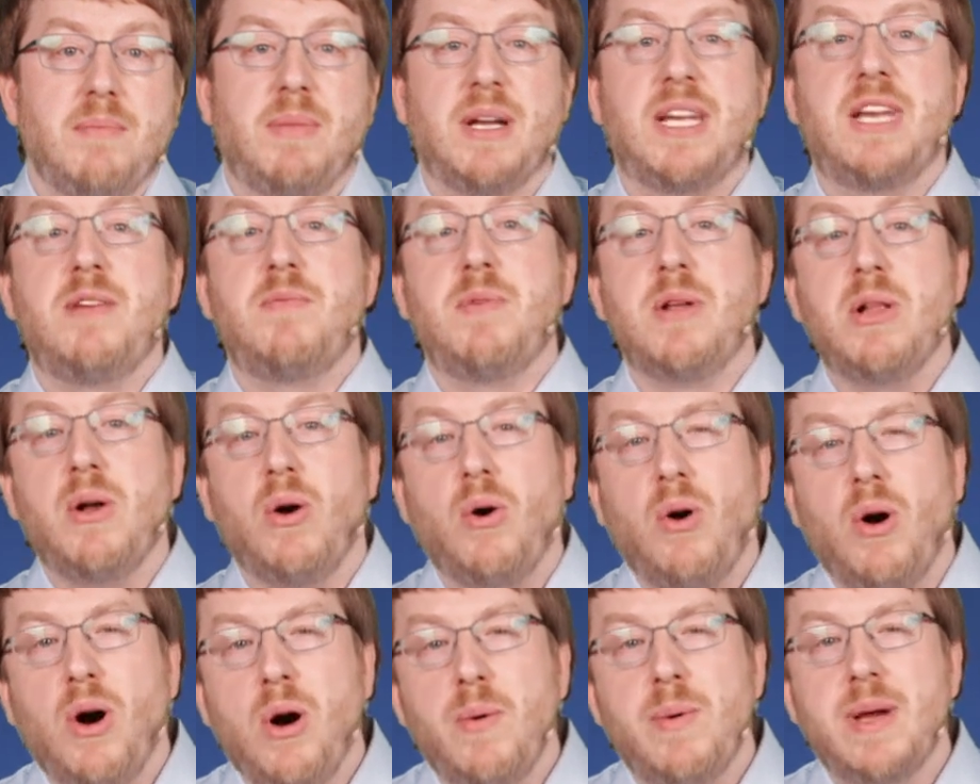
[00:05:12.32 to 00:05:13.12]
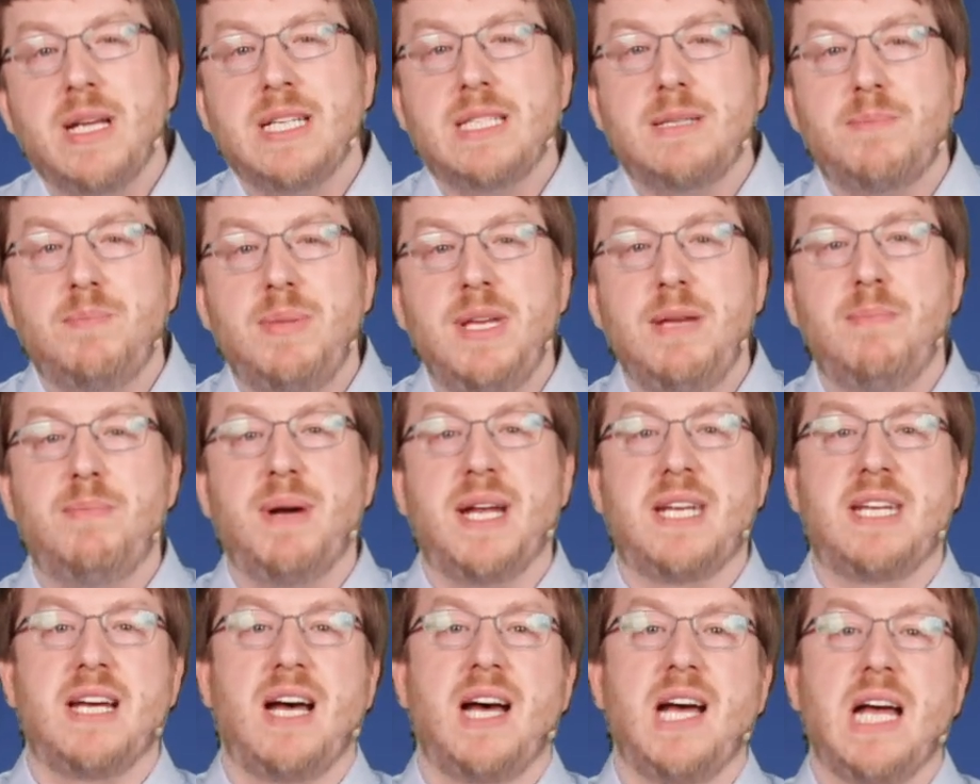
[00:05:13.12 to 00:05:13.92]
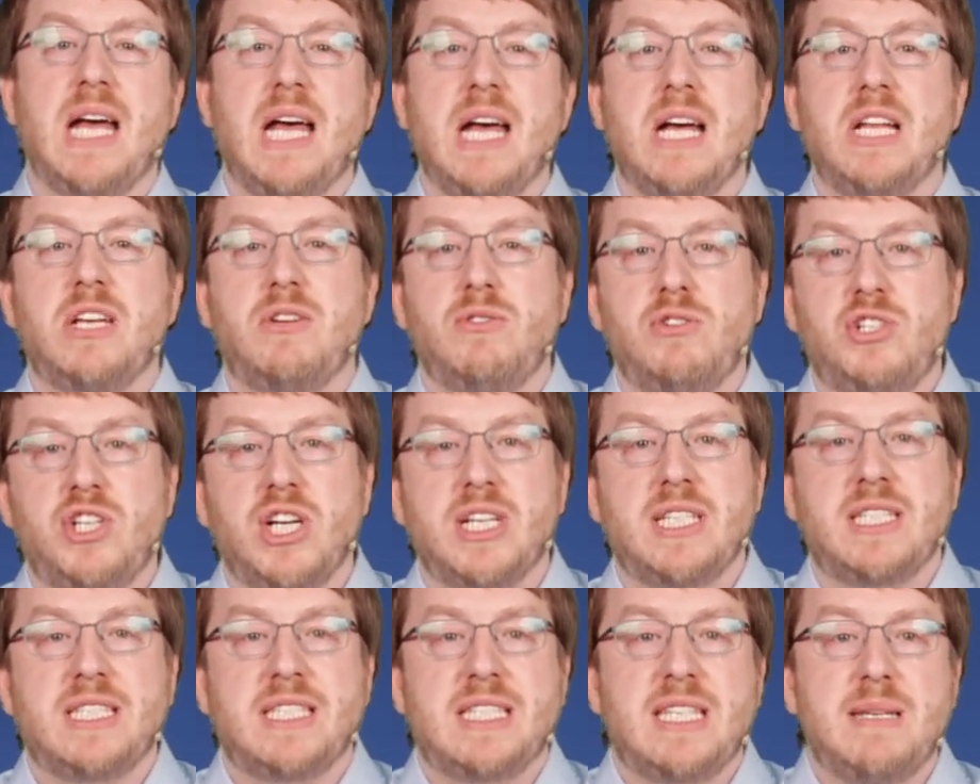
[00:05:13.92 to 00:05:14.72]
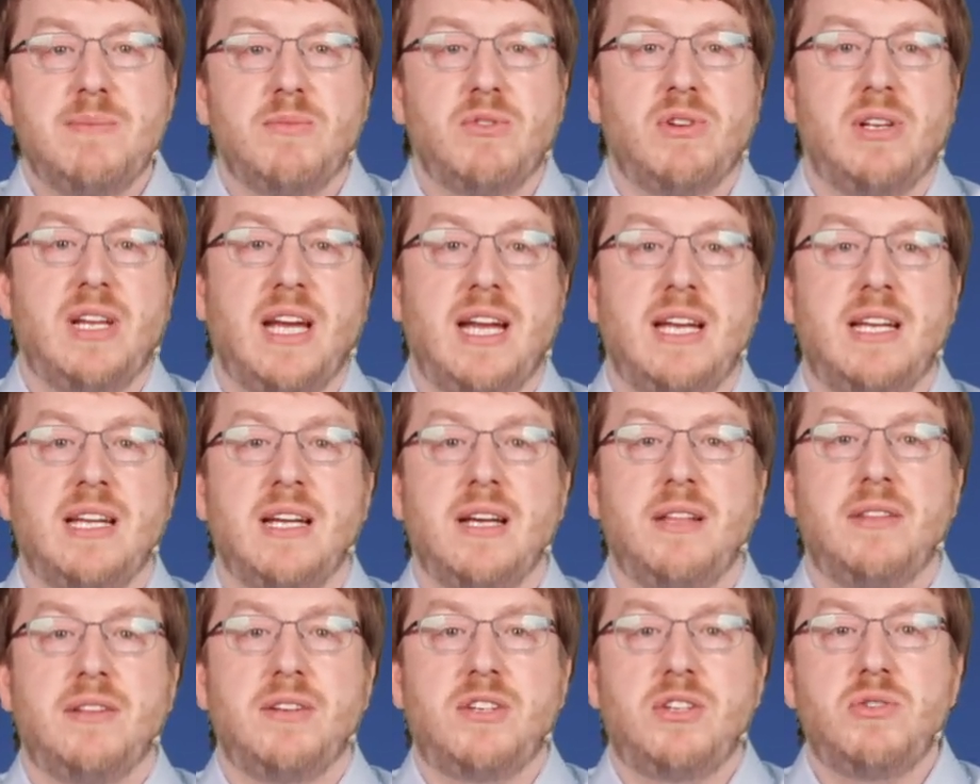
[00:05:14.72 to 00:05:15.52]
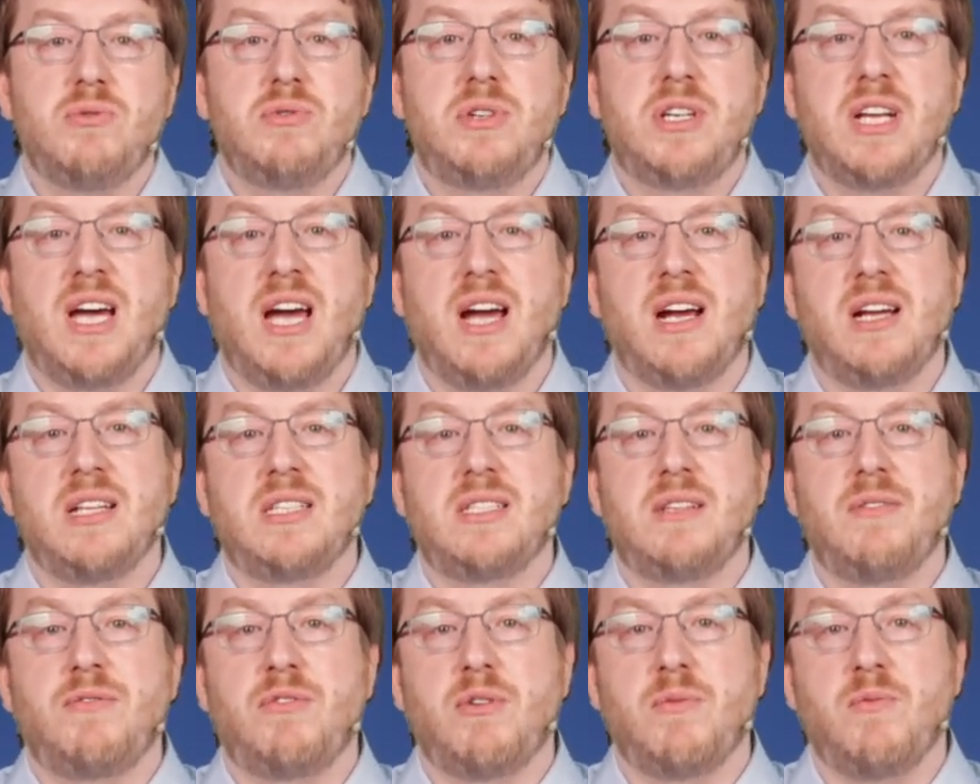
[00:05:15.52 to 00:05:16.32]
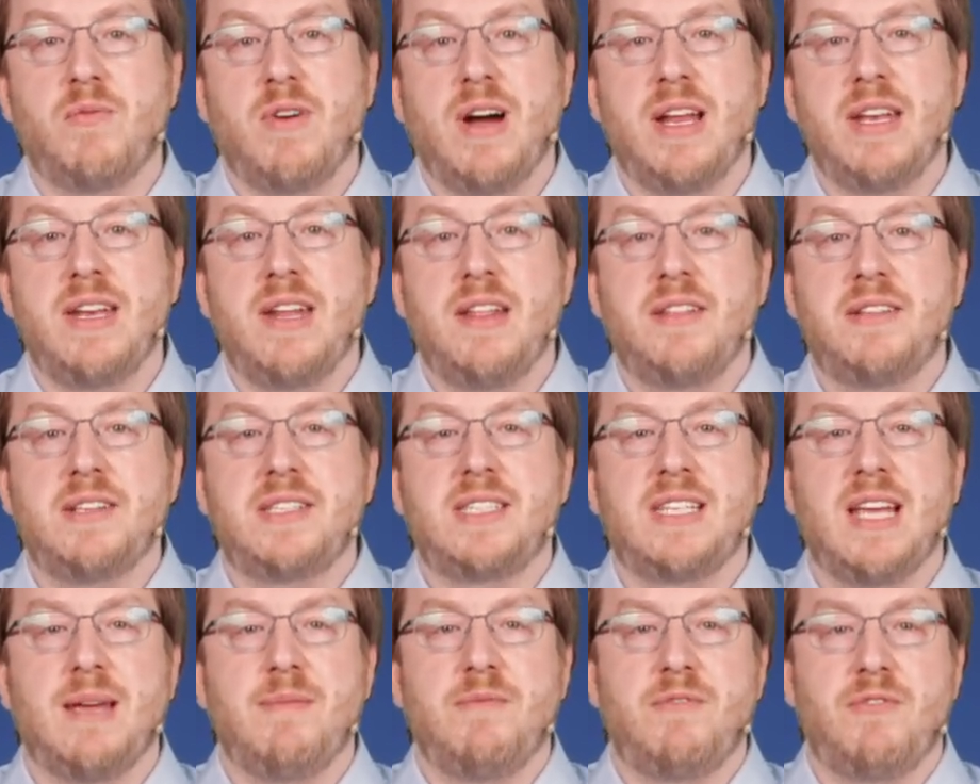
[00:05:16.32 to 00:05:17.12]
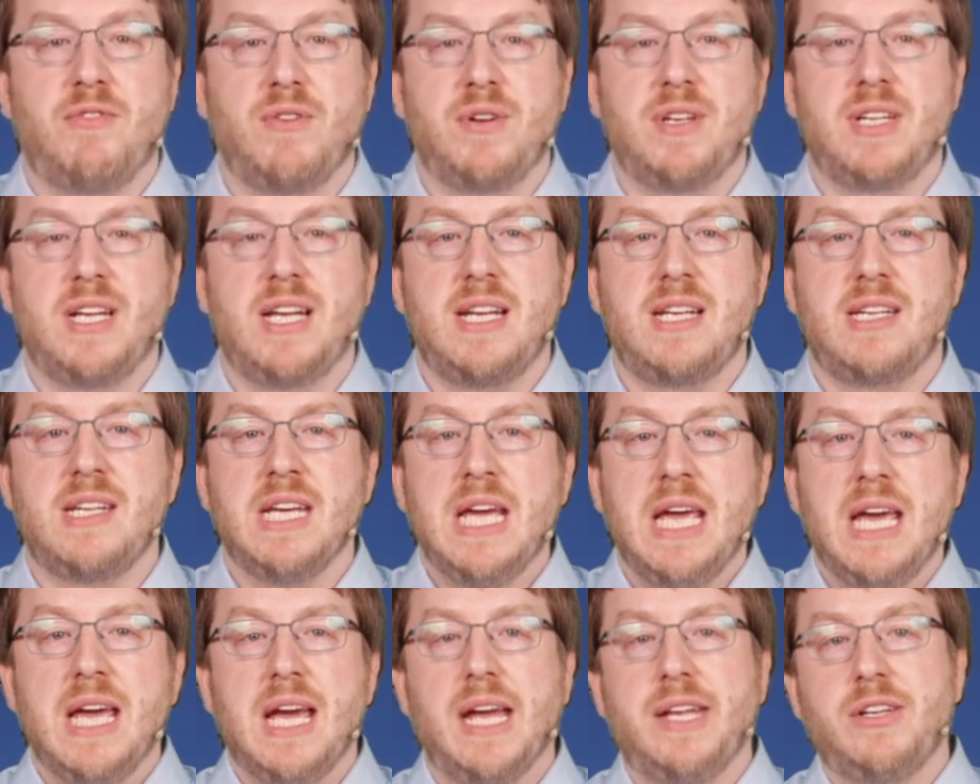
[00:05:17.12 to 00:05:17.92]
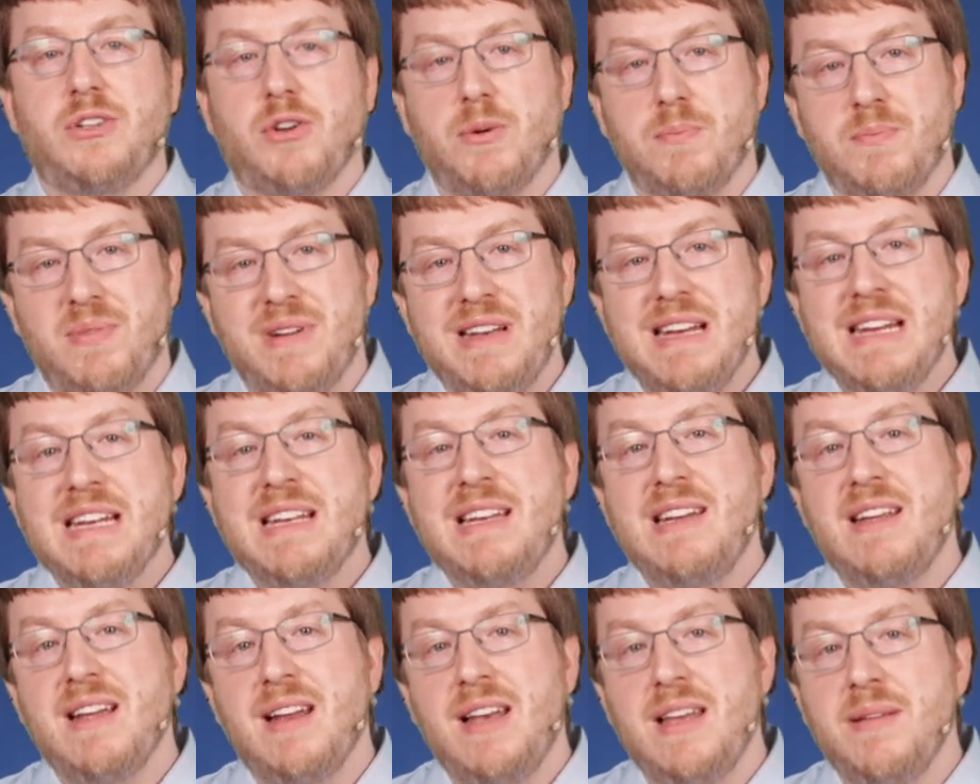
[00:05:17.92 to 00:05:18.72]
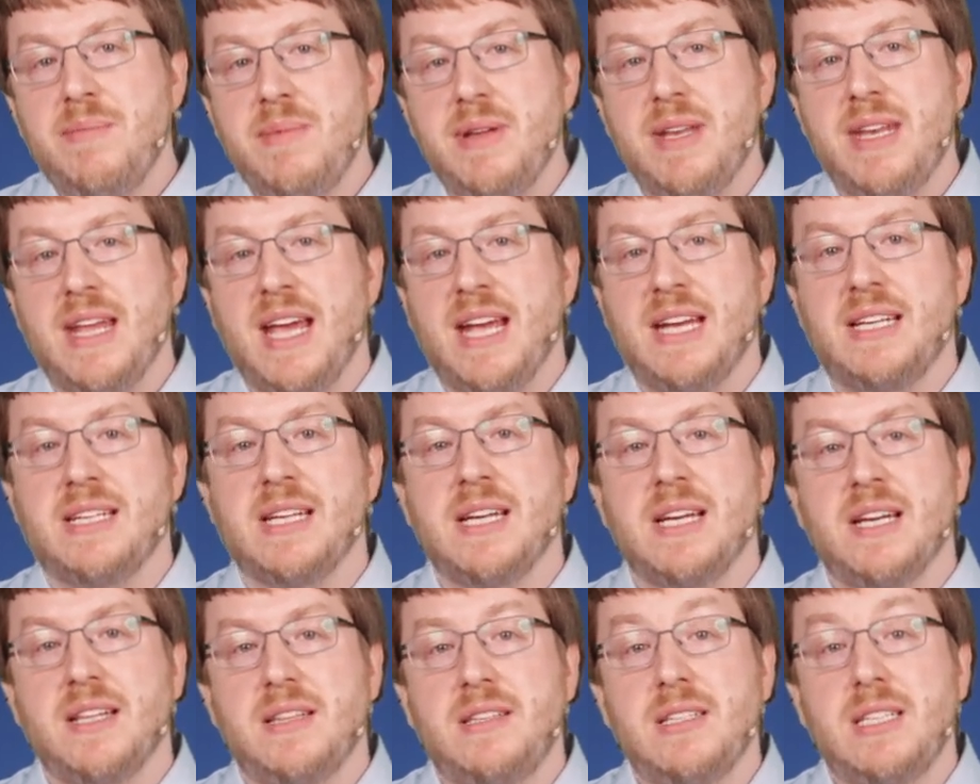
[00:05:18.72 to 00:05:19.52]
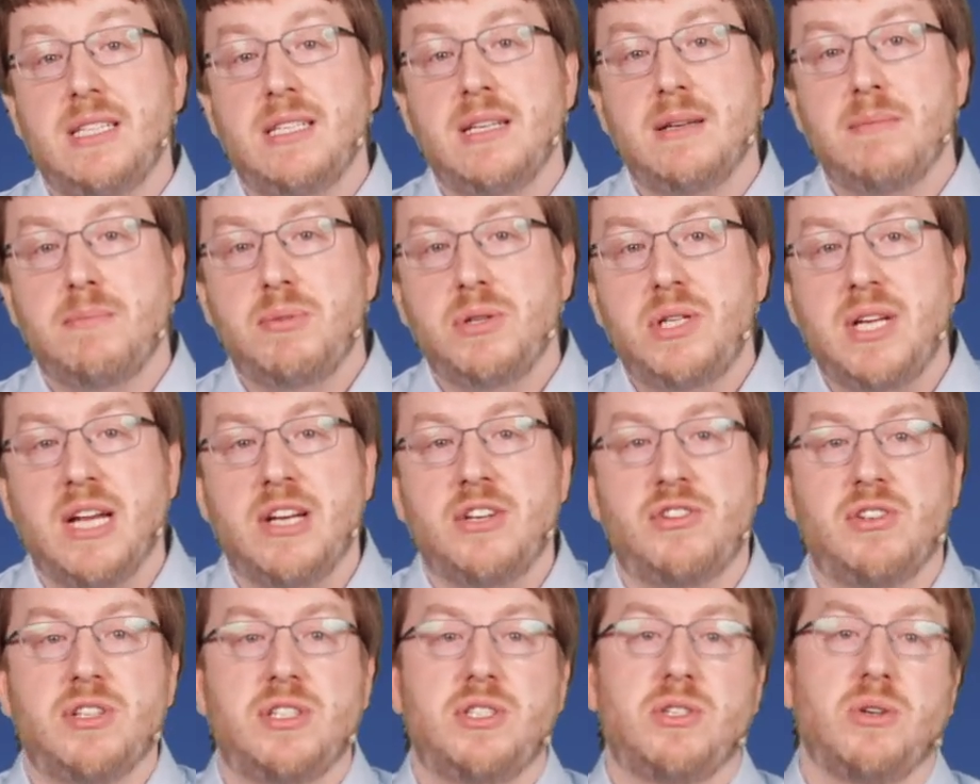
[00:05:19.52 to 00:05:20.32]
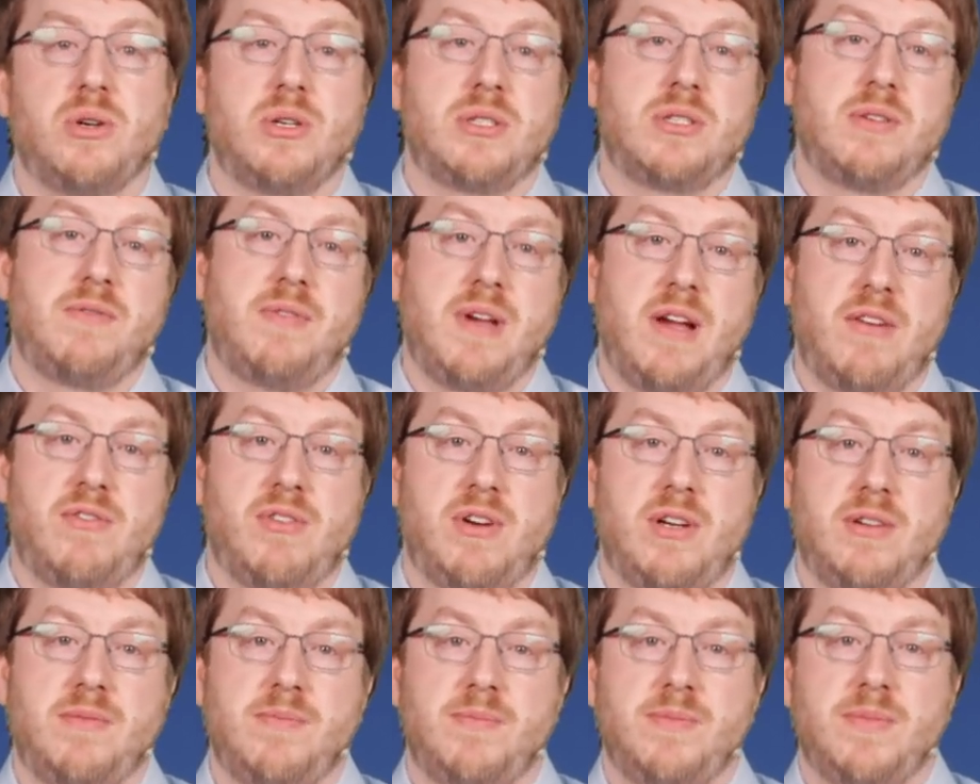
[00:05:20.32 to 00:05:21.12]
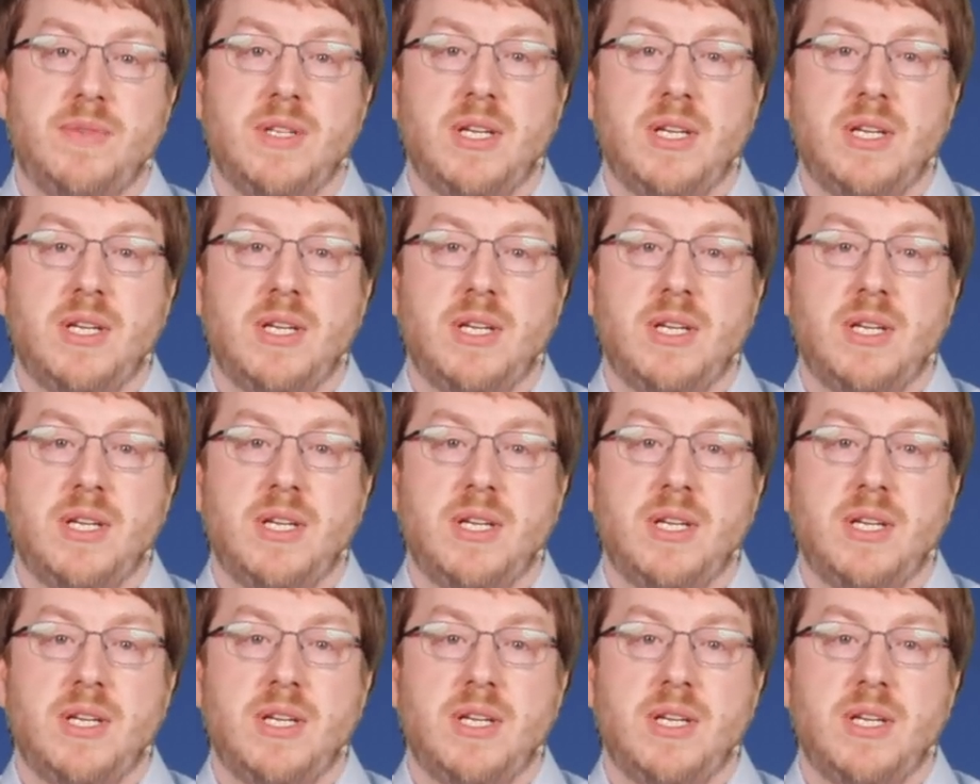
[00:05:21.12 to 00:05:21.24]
but it will always be better to just simulate the two targets from one and the same front end and completely eliminate this potential source of error.